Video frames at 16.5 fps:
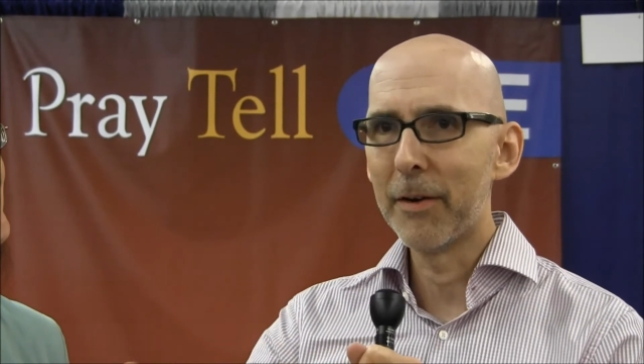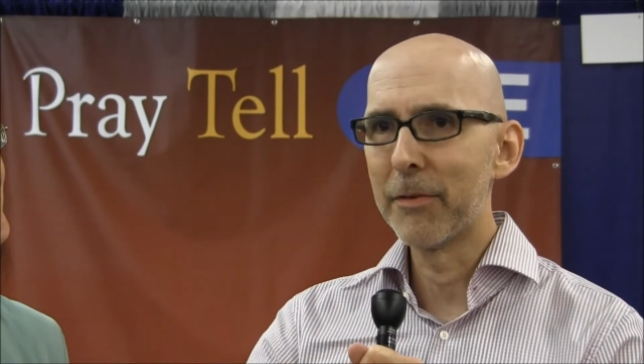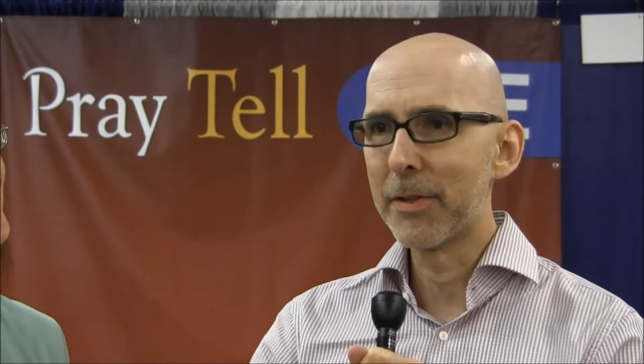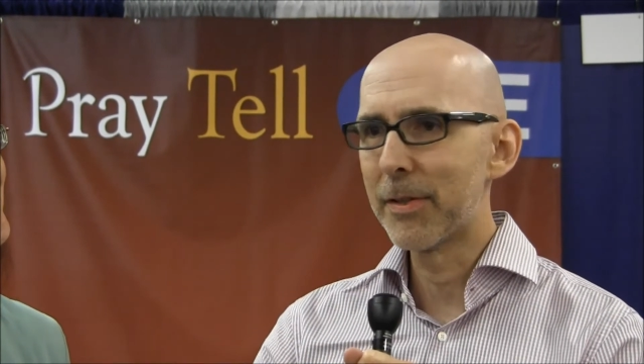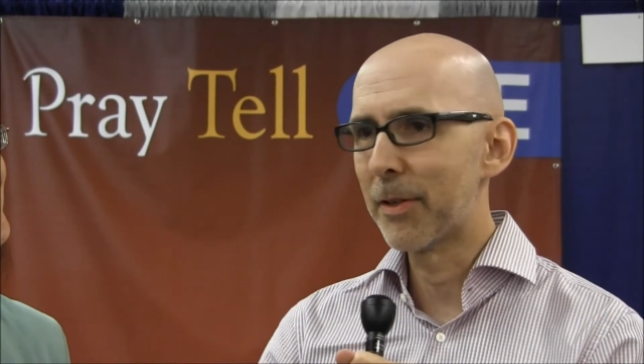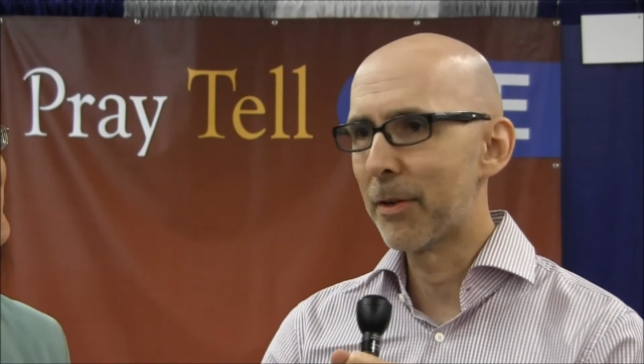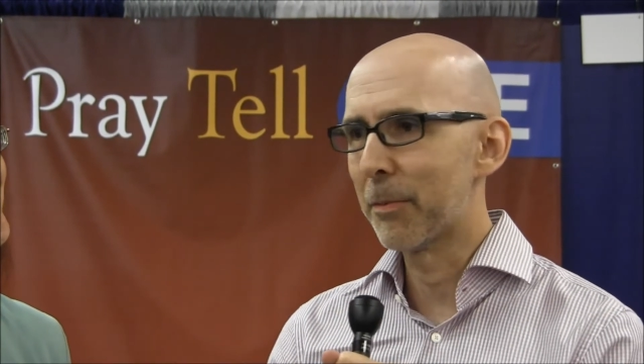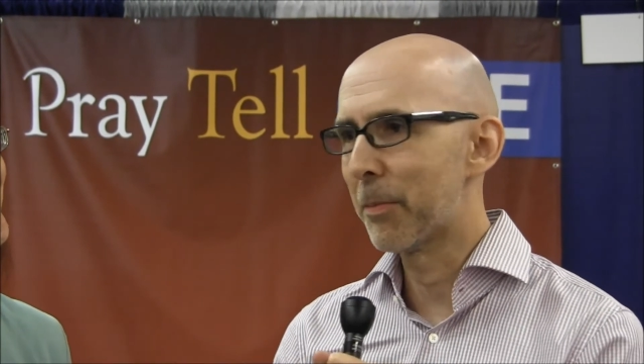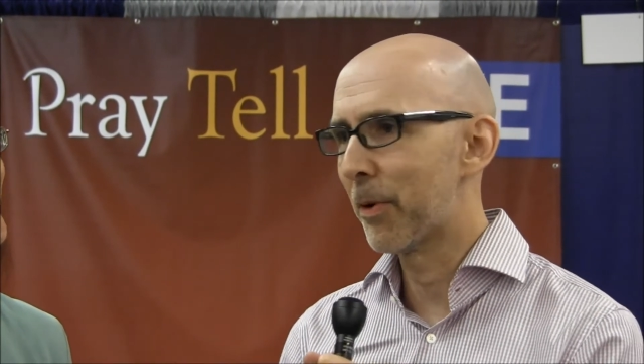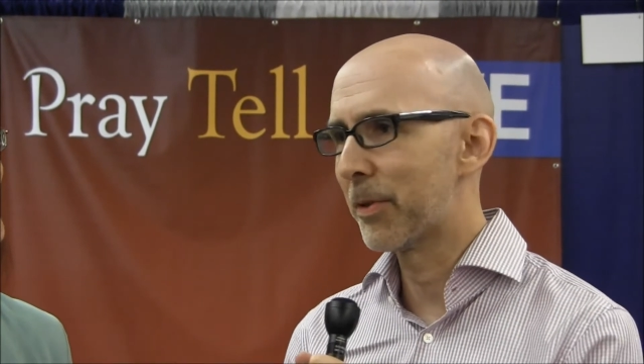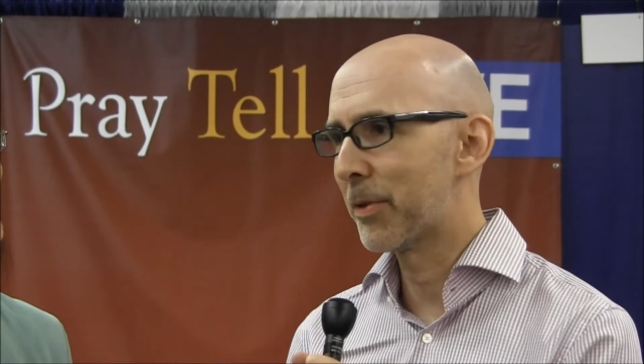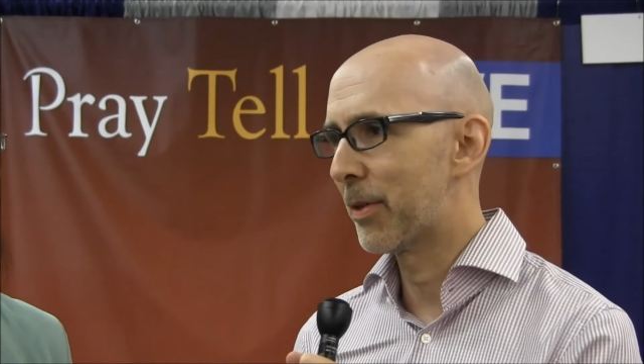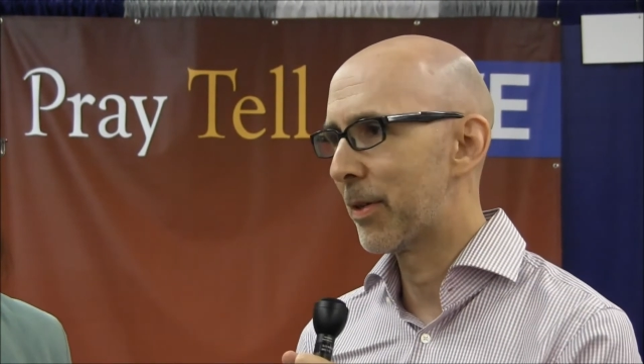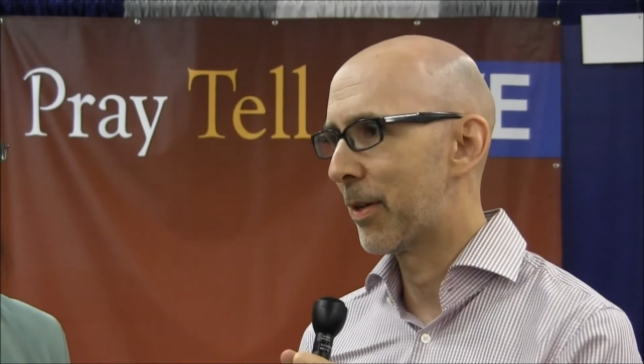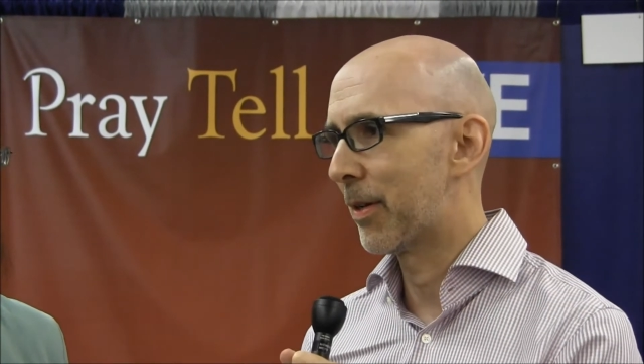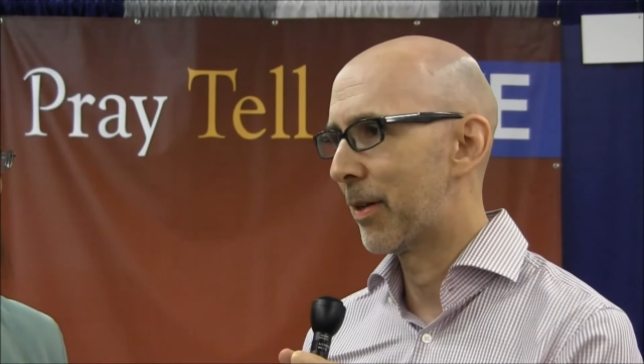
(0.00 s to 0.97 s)
every single
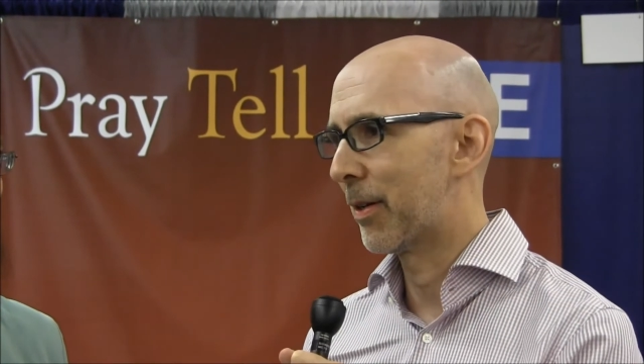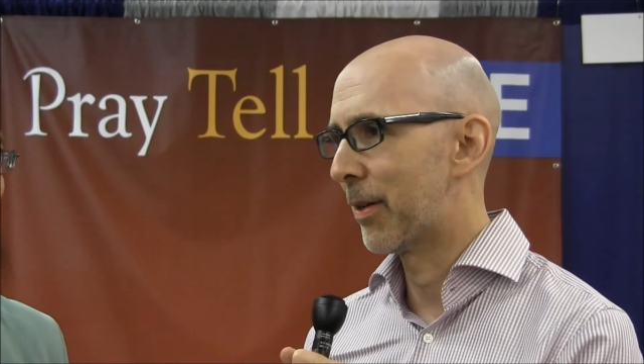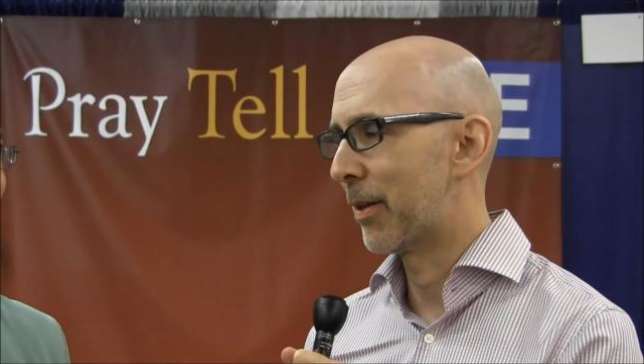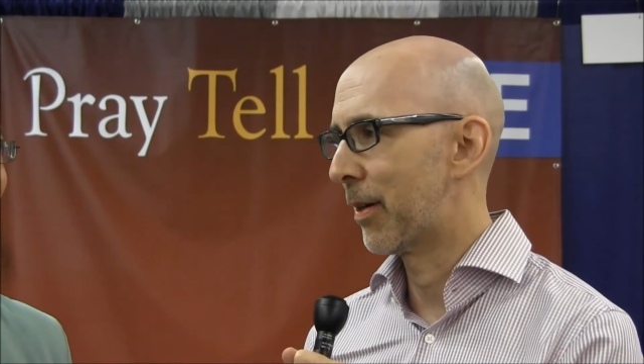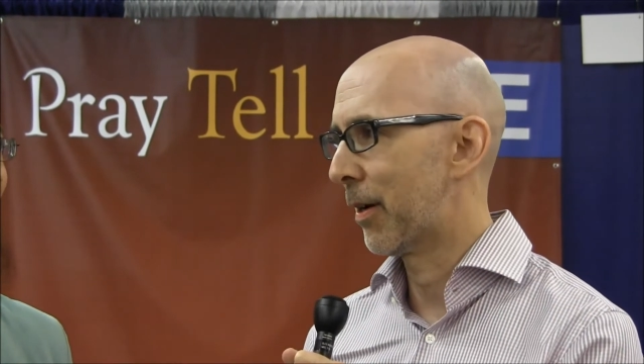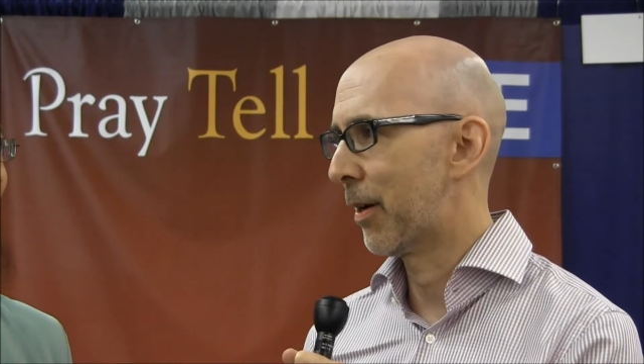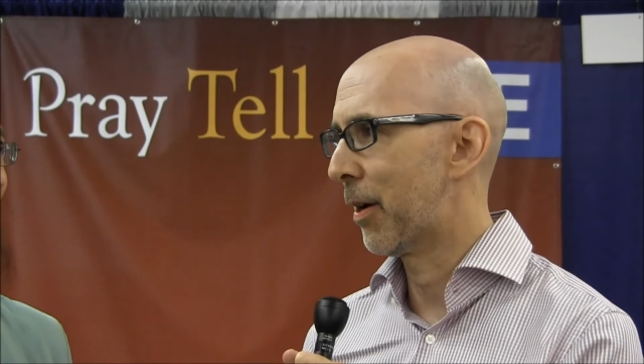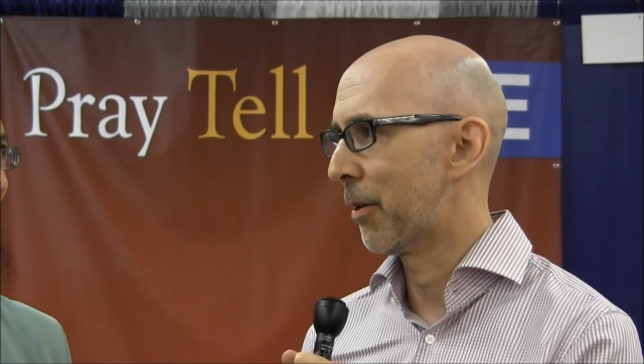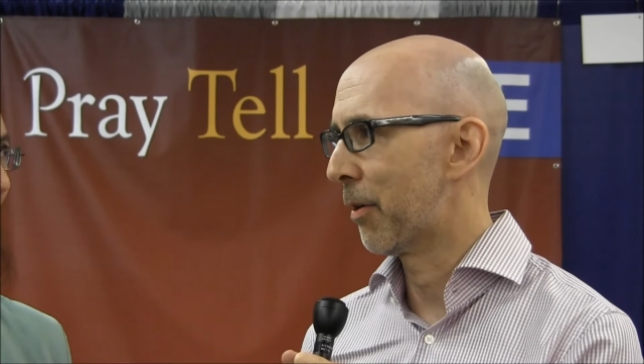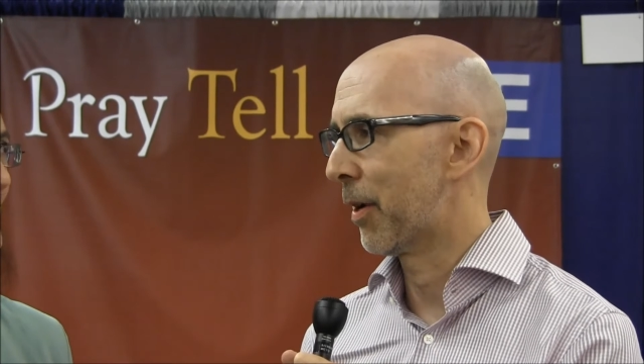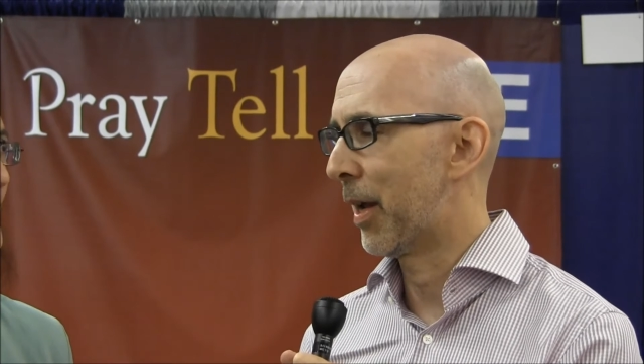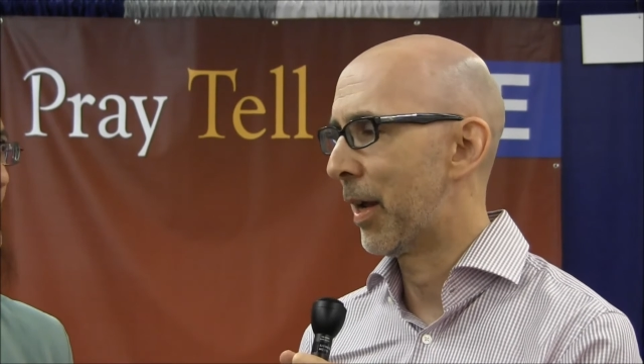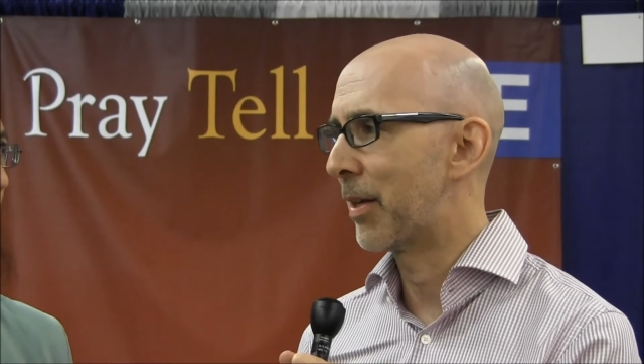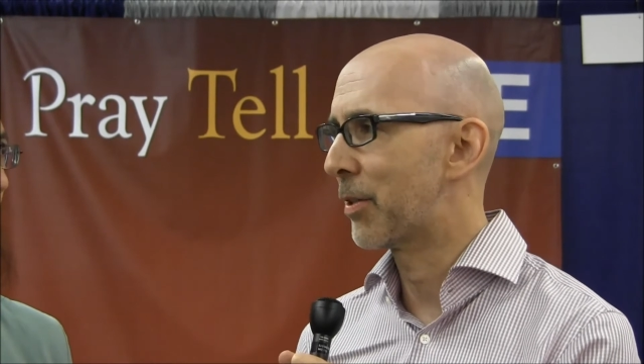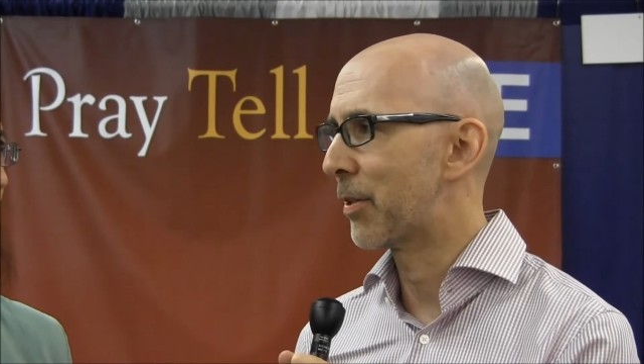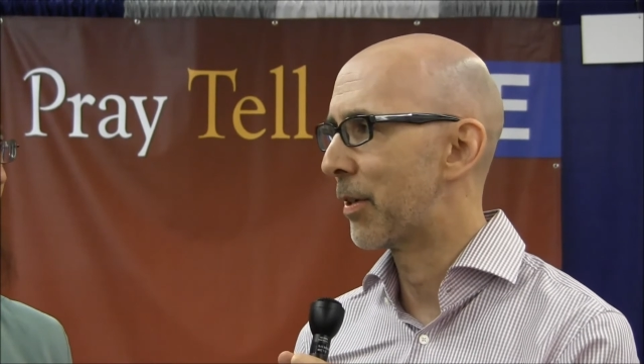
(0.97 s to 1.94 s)
person in a, in a
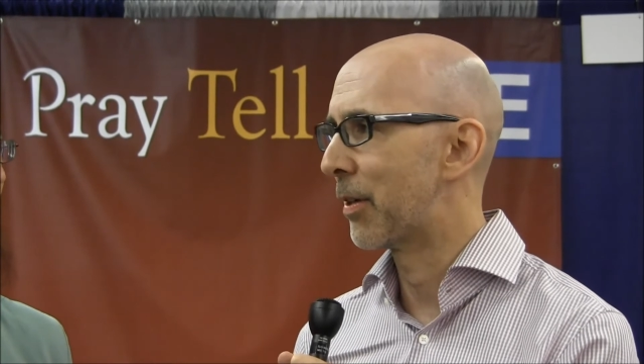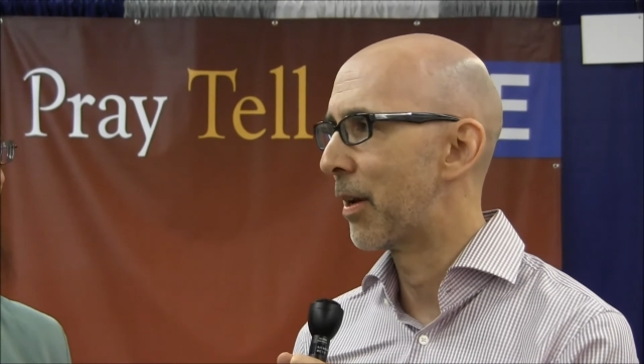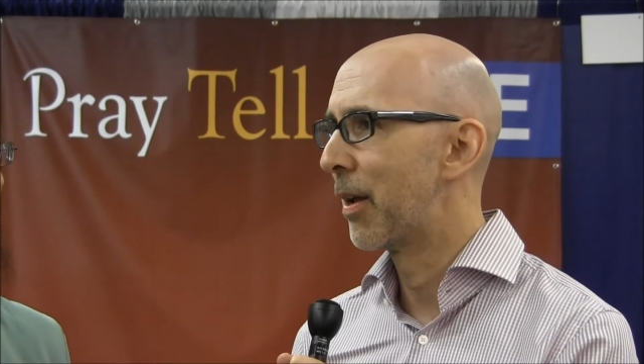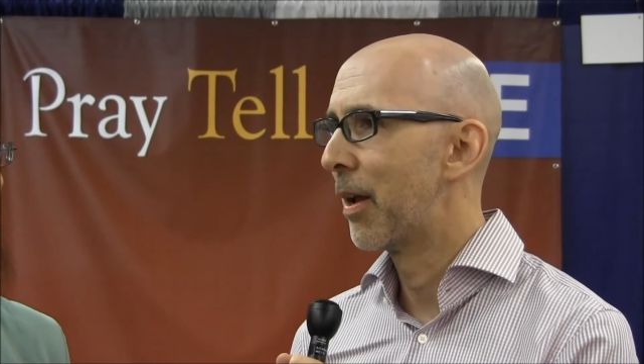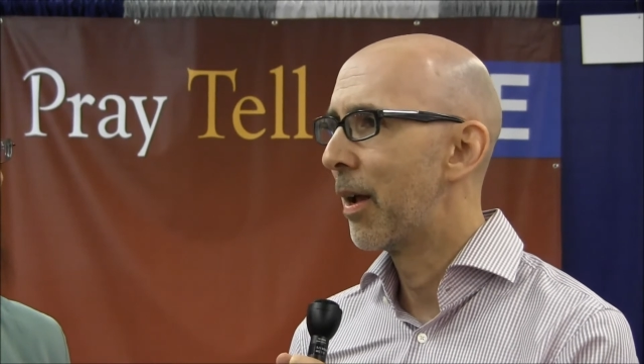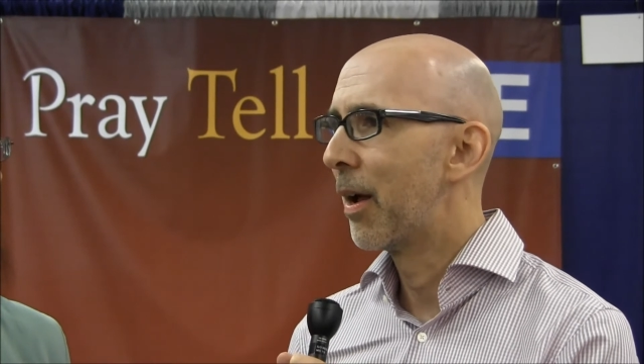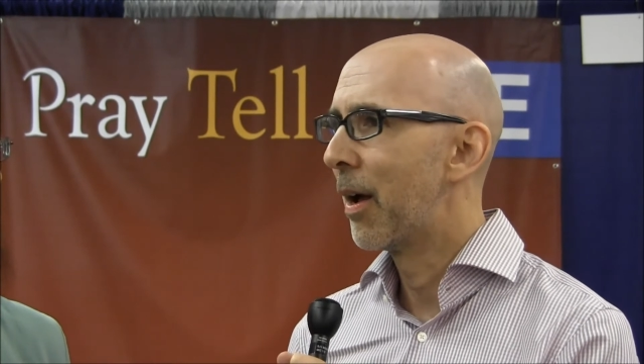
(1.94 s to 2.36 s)
congregation.